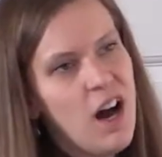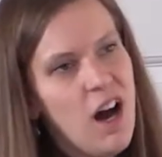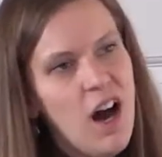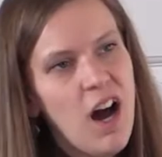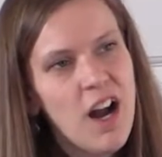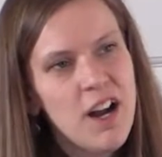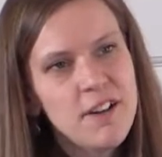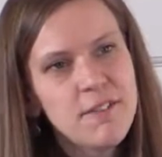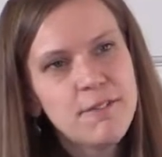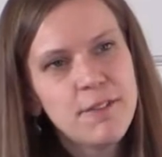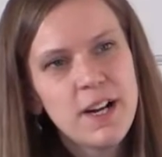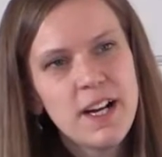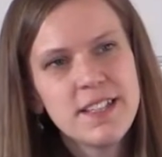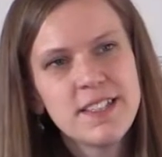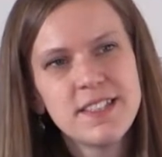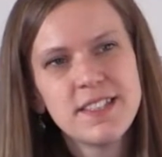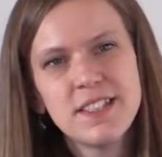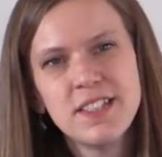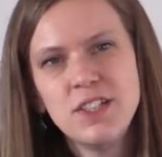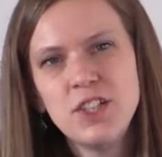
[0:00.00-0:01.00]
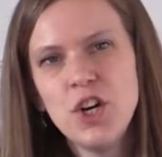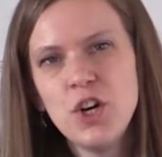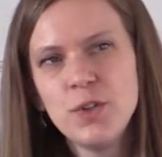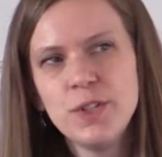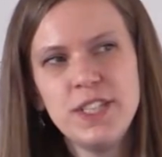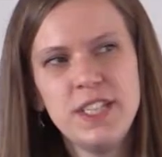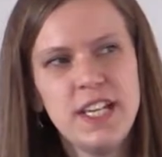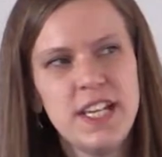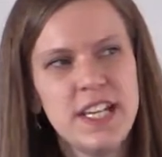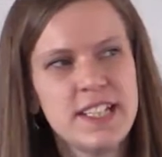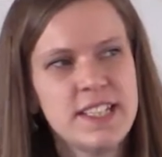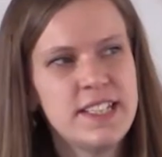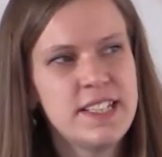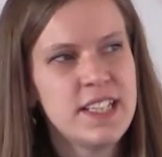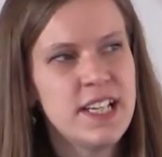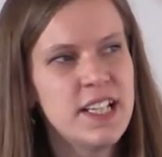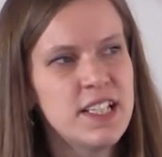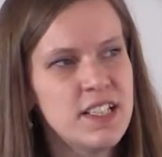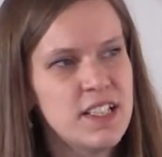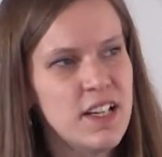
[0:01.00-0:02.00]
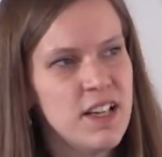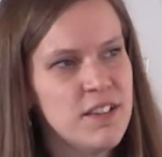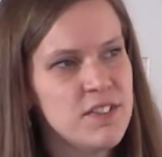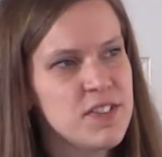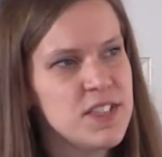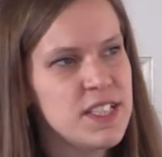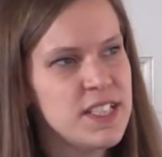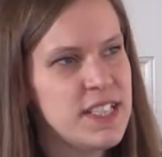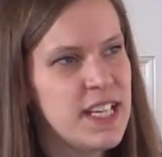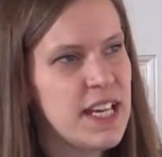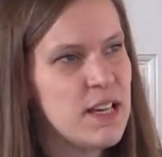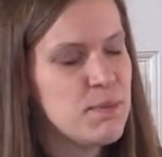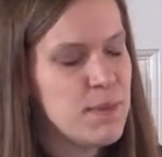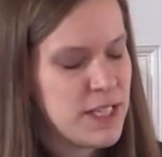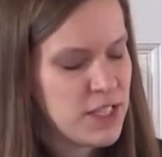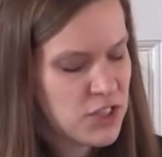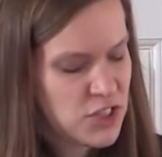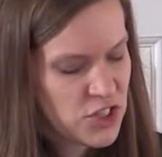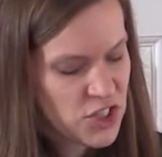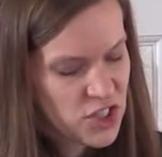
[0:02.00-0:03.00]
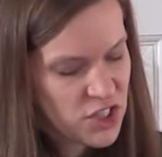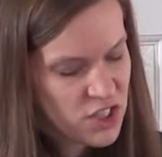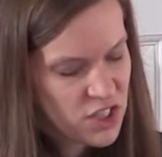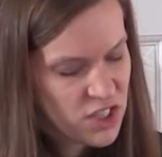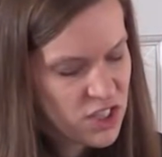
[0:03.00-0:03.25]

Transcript: hard for us to know the extent of the damage.